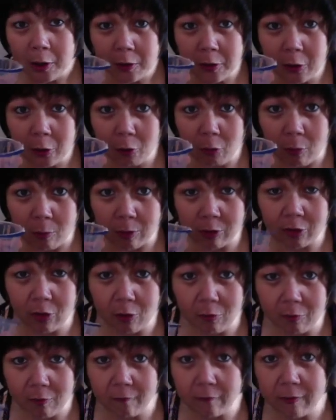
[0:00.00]

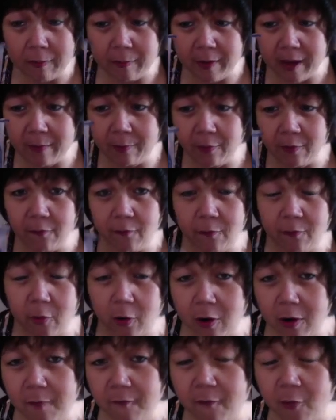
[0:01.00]
chromatography paper
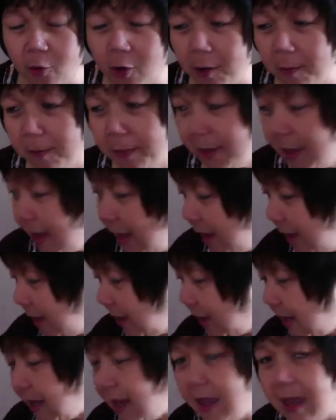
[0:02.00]
for,
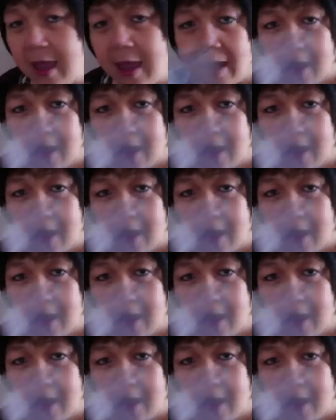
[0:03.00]
okay?